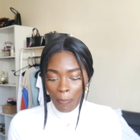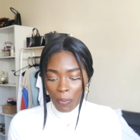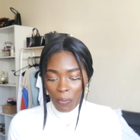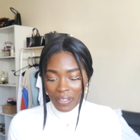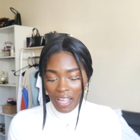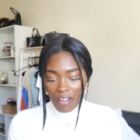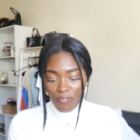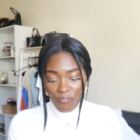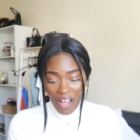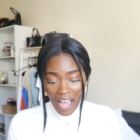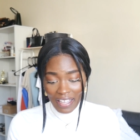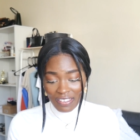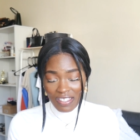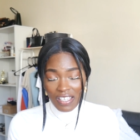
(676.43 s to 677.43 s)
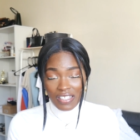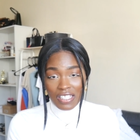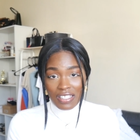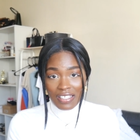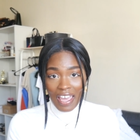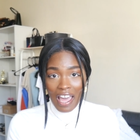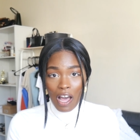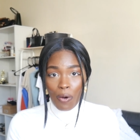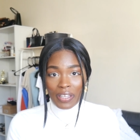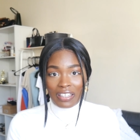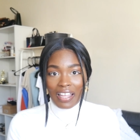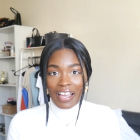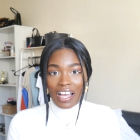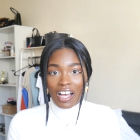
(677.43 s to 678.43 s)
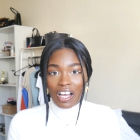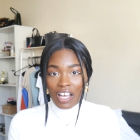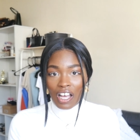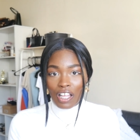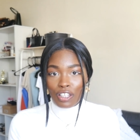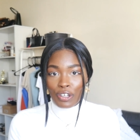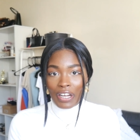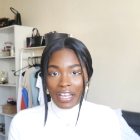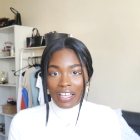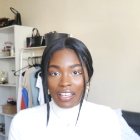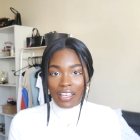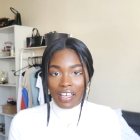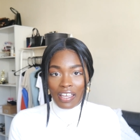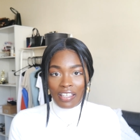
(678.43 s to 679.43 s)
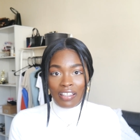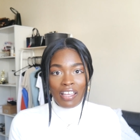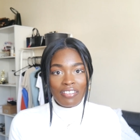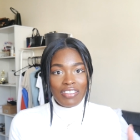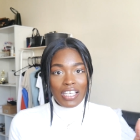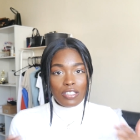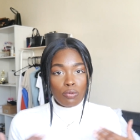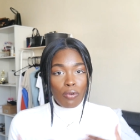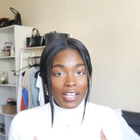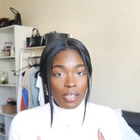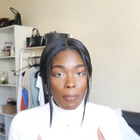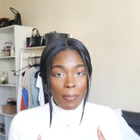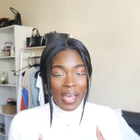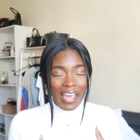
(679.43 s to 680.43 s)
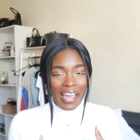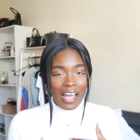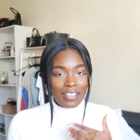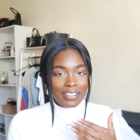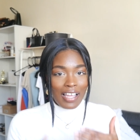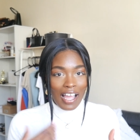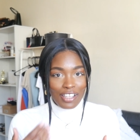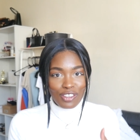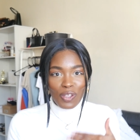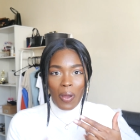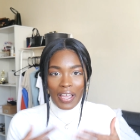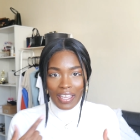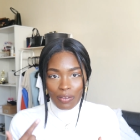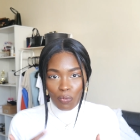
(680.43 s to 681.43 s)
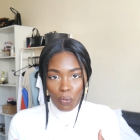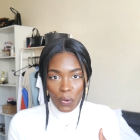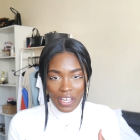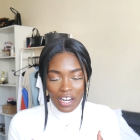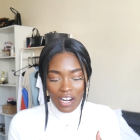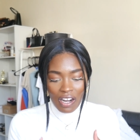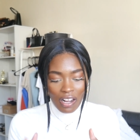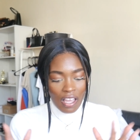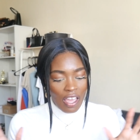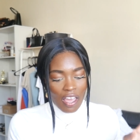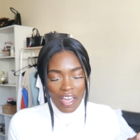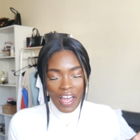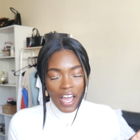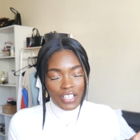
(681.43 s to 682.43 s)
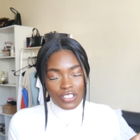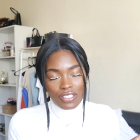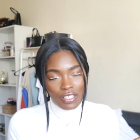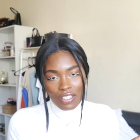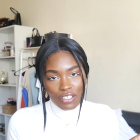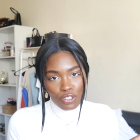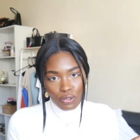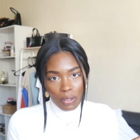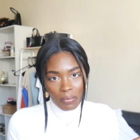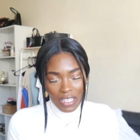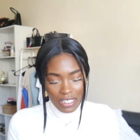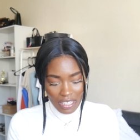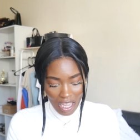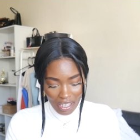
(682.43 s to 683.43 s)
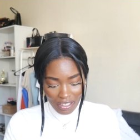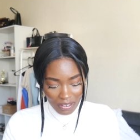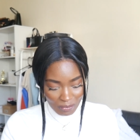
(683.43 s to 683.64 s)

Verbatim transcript: but when I find this style and like a color and cut that's right up my alley that I know I can wear, I just get extremely excited.